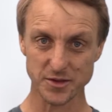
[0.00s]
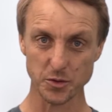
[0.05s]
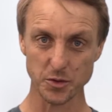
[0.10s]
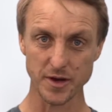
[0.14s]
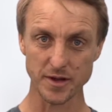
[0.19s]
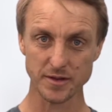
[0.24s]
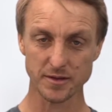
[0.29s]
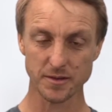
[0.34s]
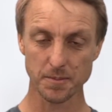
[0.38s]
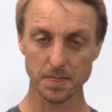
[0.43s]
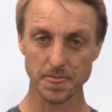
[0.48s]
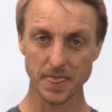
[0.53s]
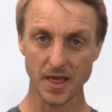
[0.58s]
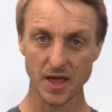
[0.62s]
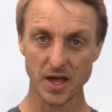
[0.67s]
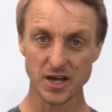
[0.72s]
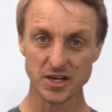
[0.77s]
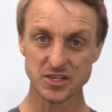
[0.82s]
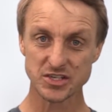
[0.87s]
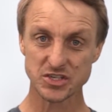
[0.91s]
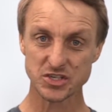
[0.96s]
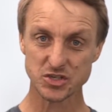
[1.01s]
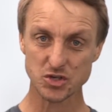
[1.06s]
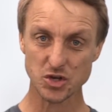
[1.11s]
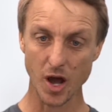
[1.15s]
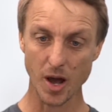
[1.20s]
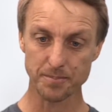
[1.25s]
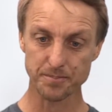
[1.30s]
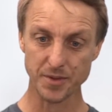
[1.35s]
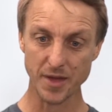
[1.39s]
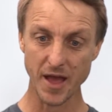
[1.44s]
it,
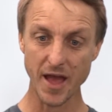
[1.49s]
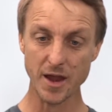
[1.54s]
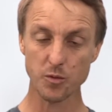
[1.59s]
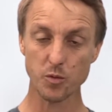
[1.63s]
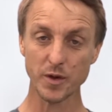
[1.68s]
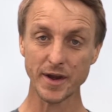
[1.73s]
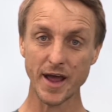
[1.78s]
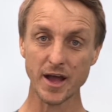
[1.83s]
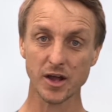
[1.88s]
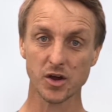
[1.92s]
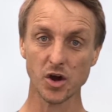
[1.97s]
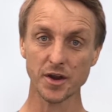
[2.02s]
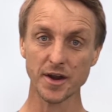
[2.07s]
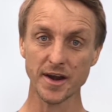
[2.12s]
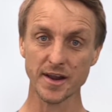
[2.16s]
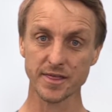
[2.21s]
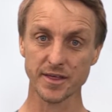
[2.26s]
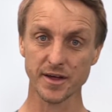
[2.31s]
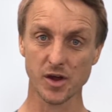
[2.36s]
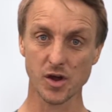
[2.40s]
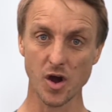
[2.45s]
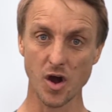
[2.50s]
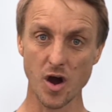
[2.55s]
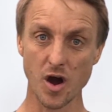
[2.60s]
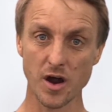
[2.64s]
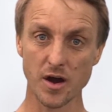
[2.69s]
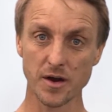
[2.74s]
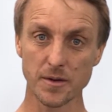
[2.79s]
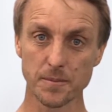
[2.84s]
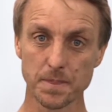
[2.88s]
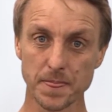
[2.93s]
stopped, and when I got out of the
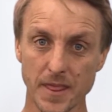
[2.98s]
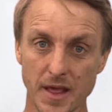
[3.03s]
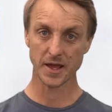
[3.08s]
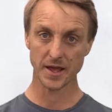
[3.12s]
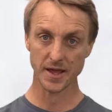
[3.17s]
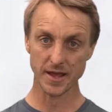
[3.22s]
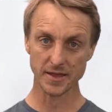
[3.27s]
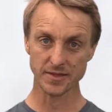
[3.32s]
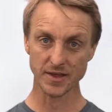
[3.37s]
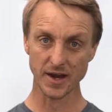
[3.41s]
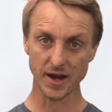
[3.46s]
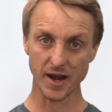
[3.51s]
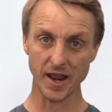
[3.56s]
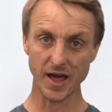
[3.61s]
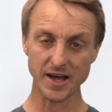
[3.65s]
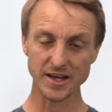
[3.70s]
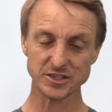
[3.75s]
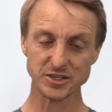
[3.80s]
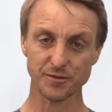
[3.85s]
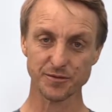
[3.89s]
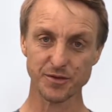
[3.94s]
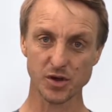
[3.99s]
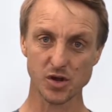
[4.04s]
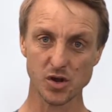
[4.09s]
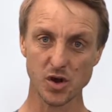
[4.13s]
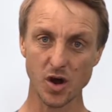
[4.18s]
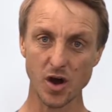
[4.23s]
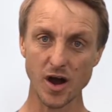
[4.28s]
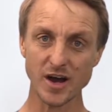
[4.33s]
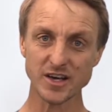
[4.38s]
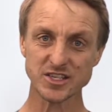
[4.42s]
car, in the lights of the
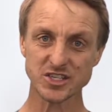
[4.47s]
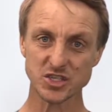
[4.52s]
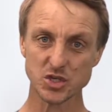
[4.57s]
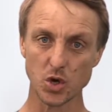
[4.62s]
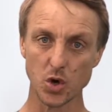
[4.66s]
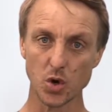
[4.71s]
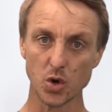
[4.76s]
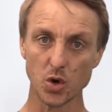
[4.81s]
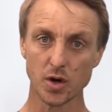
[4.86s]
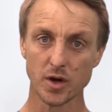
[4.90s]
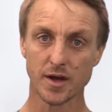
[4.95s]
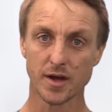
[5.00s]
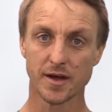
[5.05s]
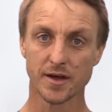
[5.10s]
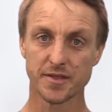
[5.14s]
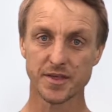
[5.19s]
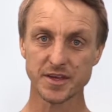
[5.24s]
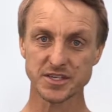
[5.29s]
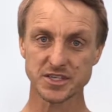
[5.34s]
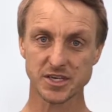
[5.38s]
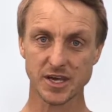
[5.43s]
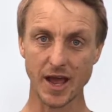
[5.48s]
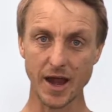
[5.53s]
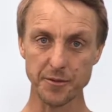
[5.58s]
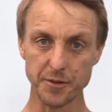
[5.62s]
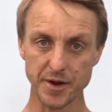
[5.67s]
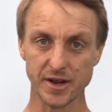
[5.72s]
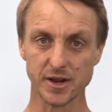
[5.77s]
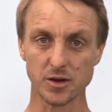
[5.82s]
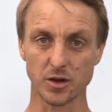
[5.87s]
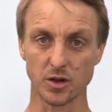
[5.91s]
car, I saw this
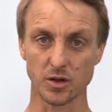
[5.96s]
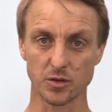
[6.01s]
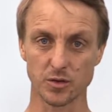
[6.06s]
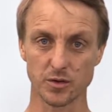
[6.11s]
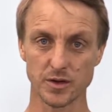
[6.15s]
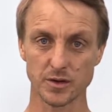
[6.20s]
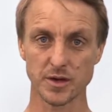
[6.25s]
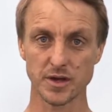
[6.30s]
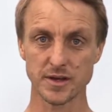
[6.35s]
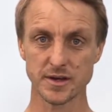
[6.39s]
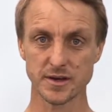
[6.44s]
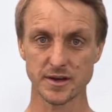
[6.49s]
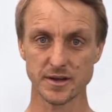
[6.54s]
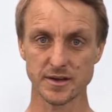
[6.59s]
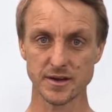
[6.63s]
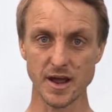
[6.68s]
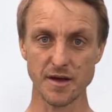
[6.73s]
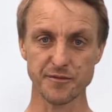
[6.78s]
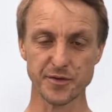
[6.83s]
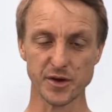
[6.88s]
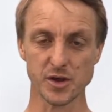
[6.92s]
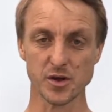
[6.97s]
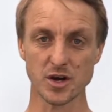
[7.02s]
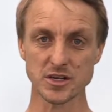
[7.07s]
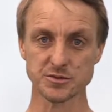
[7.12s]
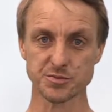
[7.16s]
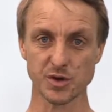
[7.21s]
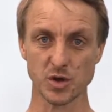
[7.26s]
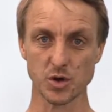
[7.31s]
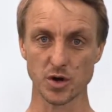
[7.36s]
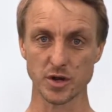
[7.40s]
caracal. In
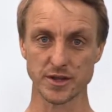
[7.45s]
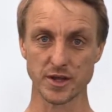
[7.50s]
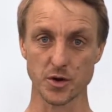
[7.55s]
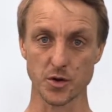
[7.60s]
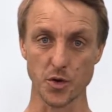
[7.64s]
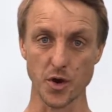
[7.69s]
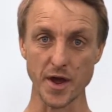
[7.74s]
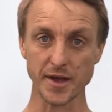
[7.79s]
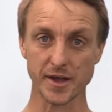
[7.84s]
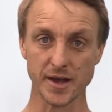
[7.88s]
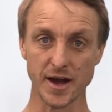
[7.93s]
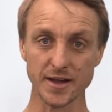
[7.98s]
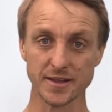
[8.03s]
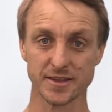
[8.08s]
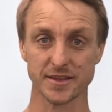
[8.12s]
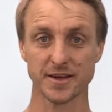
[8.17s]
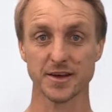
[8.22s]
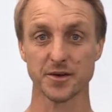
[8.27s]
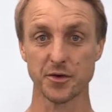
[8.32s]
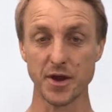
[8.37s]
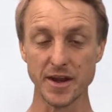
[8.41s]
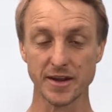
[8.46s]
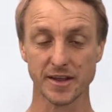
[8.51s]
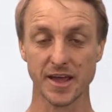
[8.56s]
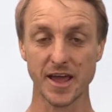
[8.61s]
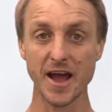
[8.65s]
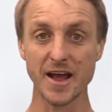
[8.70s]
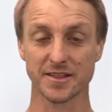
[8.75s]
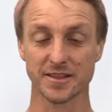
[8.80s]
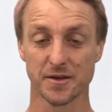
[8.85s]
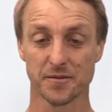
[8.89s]
Afrikaans we call it a rooi kat, a red
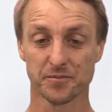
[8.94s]
cat,